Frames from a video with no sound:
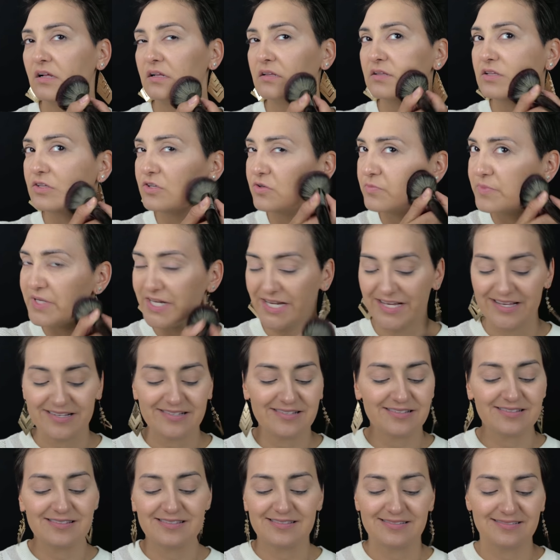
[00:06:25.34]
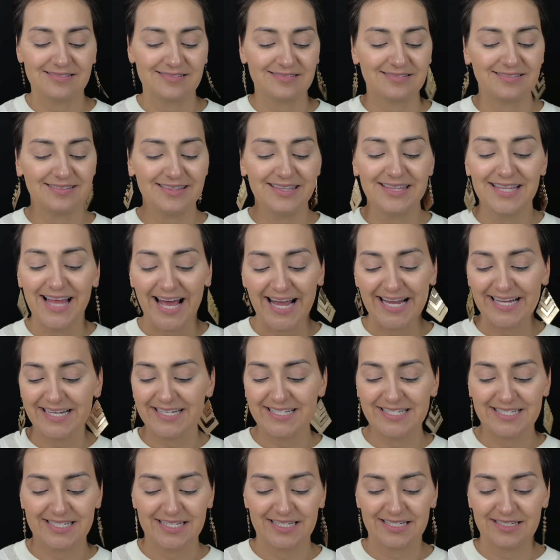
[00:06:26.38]
luminous
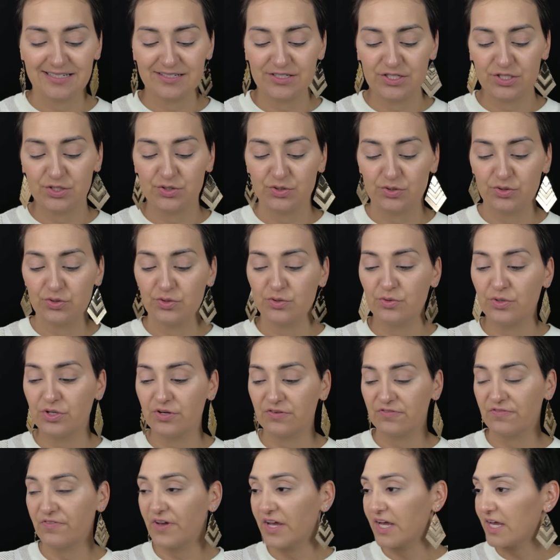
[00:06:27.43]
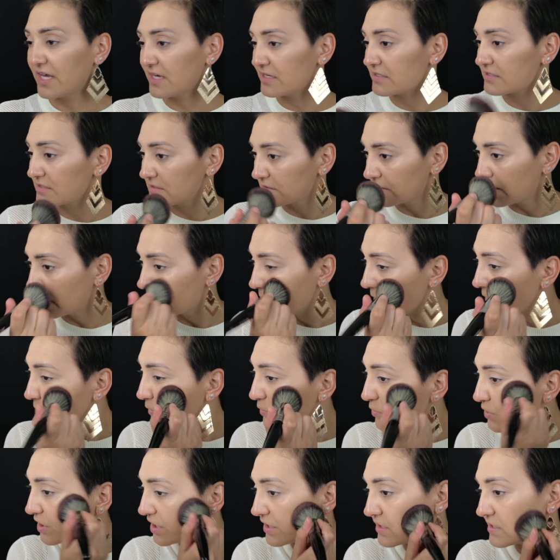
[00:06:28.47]
light to your face. I don't
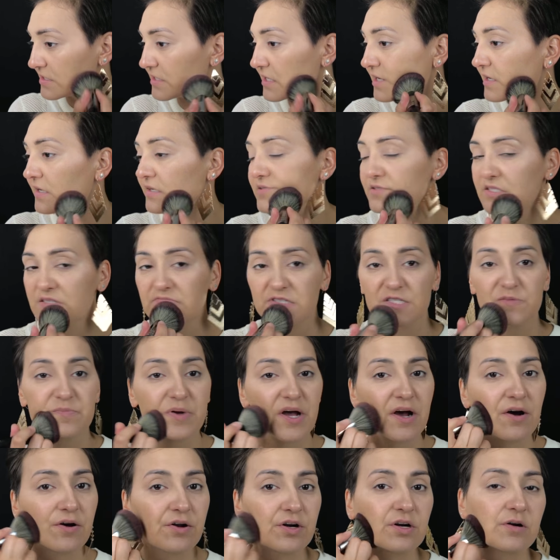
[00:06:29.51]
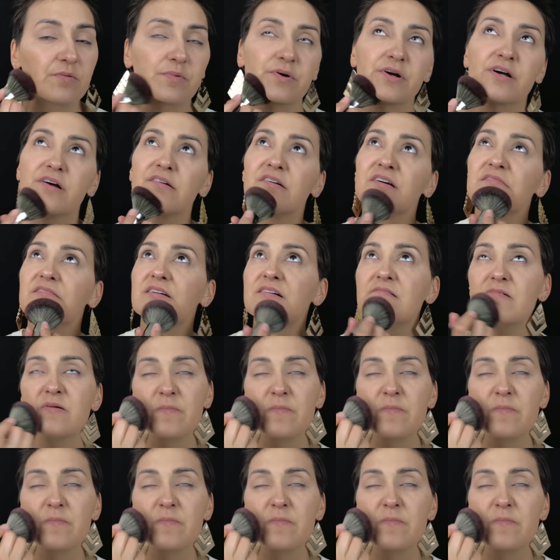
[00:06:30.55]
know what it does, this powder, but